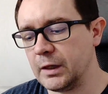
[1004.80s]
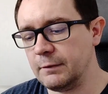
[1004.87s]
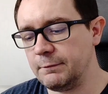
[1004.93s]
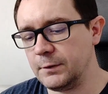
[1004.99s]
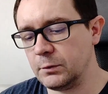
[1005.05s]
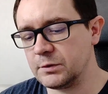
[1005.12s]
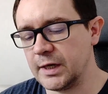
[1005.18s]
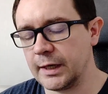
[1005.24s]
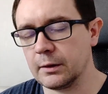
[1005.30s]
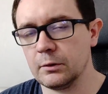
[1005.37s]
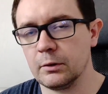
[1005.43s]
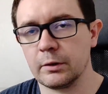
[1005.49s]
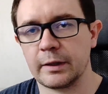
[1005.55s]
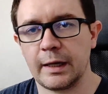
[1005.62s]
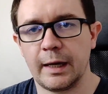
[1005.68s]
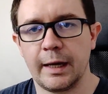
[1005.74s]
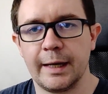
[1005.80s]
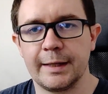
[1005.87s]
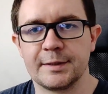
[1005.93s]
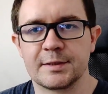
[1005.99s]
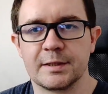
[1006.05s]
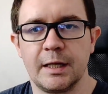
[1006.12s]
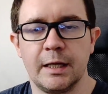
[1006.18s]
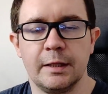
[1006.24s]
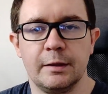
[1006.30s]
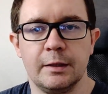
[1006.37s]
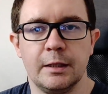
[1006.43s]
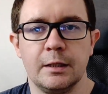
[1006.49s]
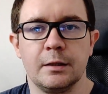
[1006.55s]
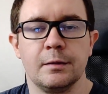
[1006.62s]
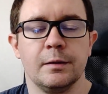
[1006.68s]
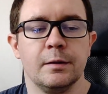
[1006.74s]
if you take a look at say
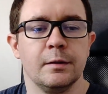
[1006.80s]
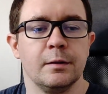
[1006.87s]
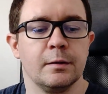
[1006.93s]
the